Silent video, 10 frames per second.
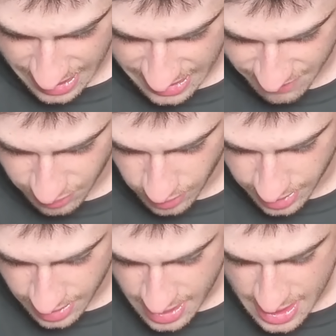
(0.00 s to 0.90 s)

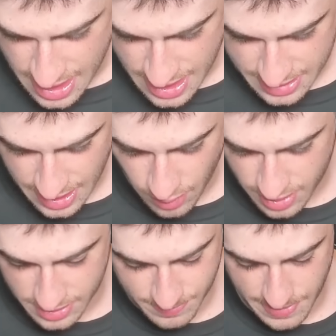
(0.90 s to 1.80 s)
everyone. Yeah,
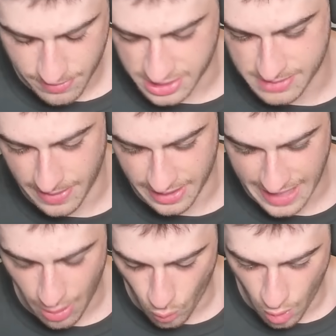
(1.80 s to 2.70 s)
people are spelling
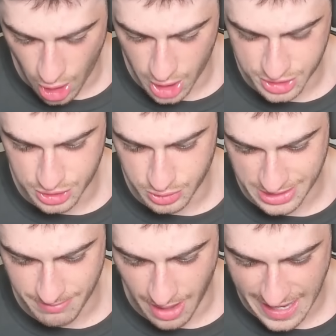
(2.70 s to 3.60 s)
out words
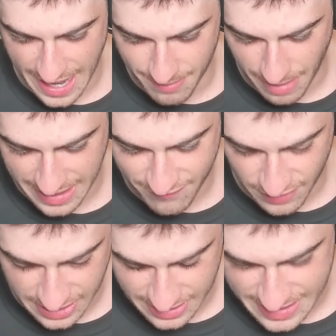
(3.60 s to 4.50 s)
using my
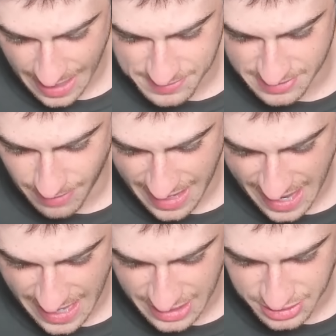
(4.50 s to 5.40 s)
fucking gaps in my
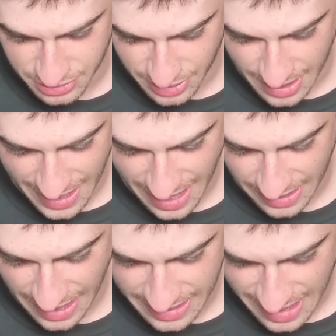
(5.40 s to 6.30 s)
hair, dude. I
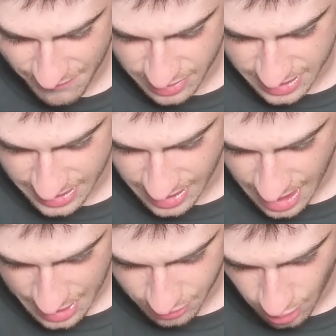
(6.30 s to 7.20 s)
hate everything.
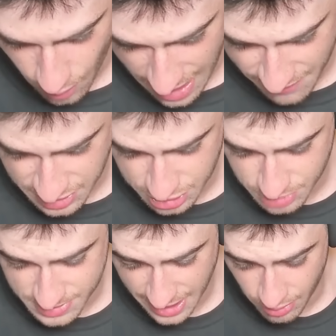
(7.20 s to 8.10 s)
I don't know why I have a
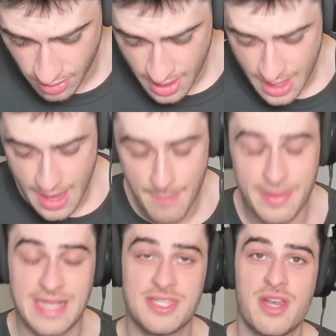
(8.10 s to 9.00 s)
YouTube channel, but
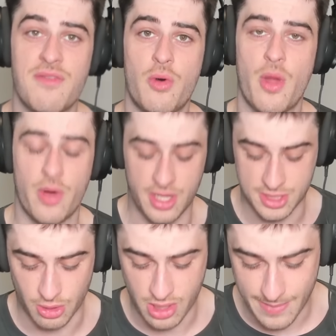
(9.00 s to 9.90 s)
that's not even what I wanted to
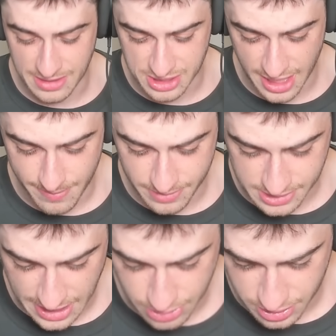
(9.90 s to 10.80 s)
talk about today, because
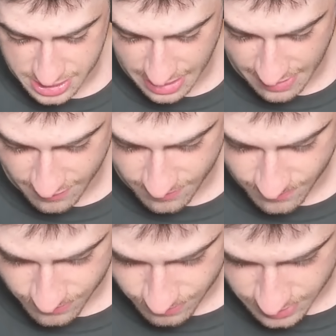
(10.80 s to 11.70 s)
I thought
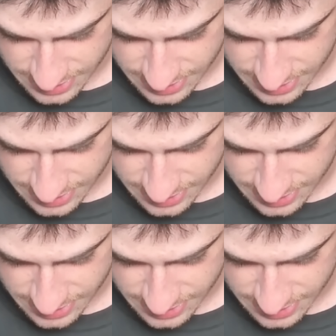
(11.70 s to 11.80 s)
Please,